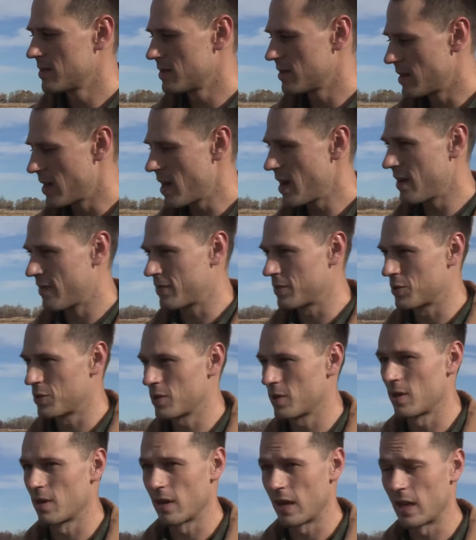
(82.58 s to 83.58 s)
Yeah, for
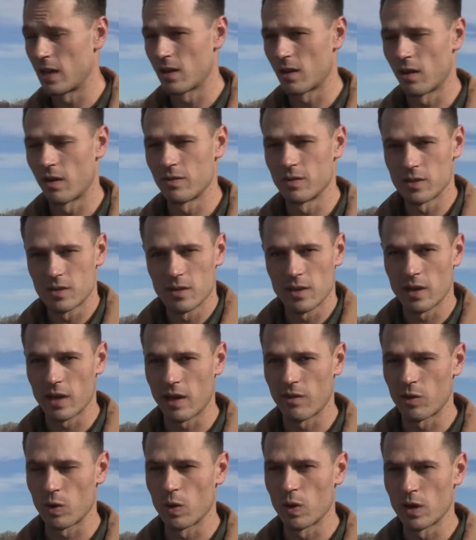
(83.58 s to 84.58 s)
sure. And obviously
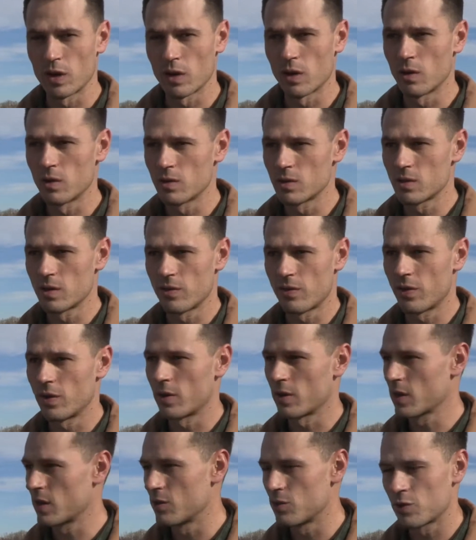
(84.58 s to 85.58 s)
everyone knows if
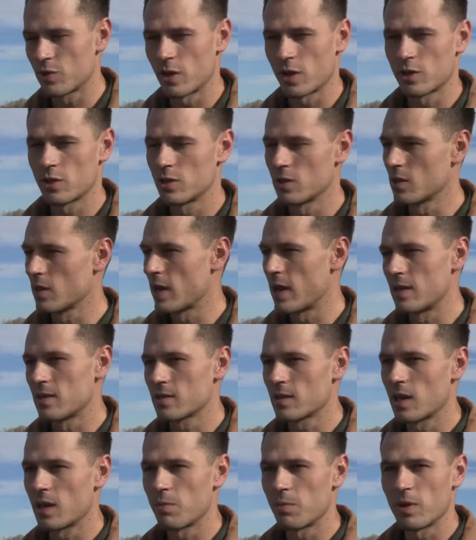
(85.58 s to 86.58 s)
you're in construction,
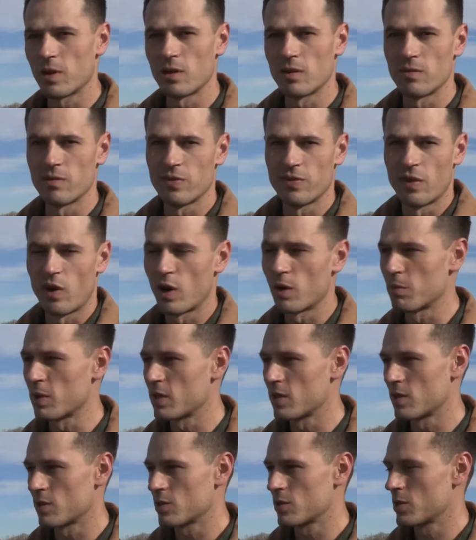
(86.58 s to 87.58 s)
landscaping,
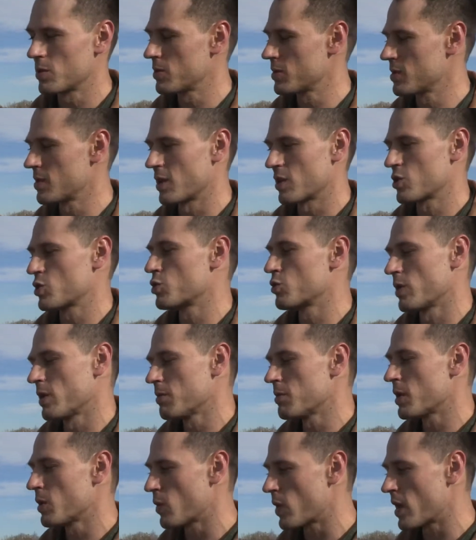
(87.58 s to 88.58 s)
farming, this year was an
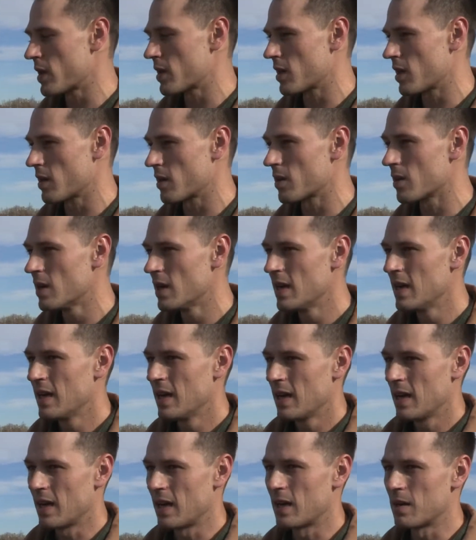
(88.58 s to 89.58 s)
extremely wet year.
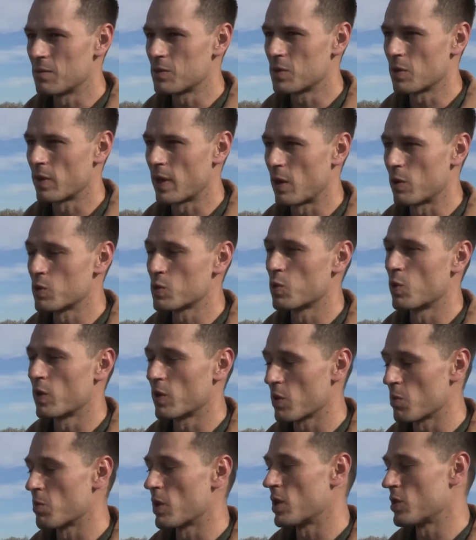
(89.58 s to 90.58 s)
So that was one
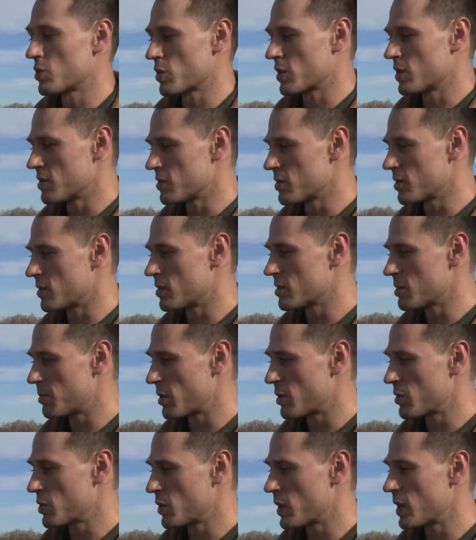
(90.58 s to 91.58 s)
of the major concerns
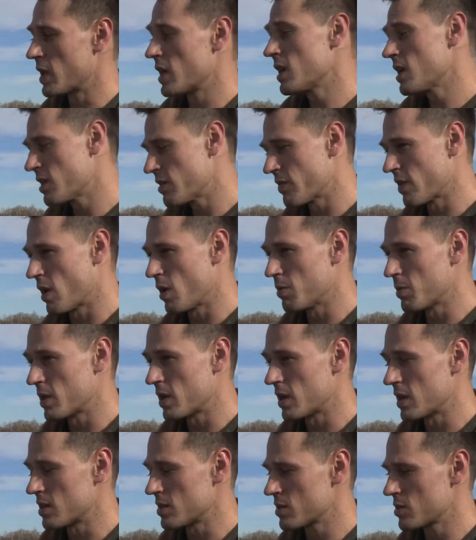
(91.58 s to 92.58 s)
about doing any
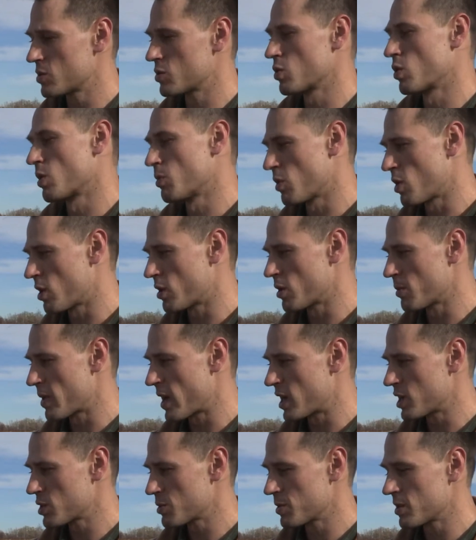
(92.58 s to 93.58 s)
development is stormwater
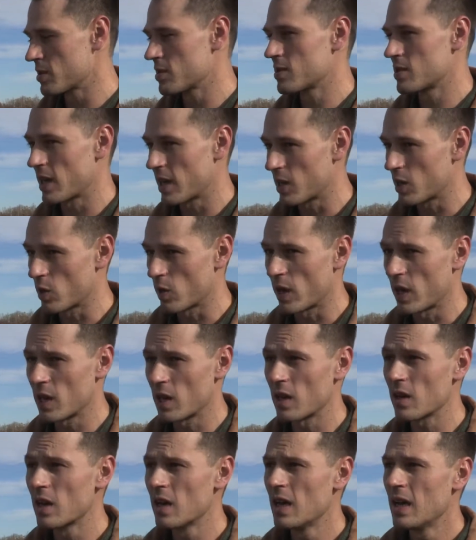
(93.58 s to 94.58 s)
management, site
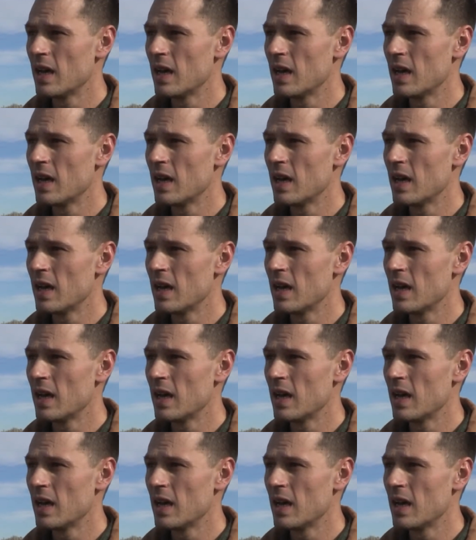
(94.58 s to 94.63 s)
grading.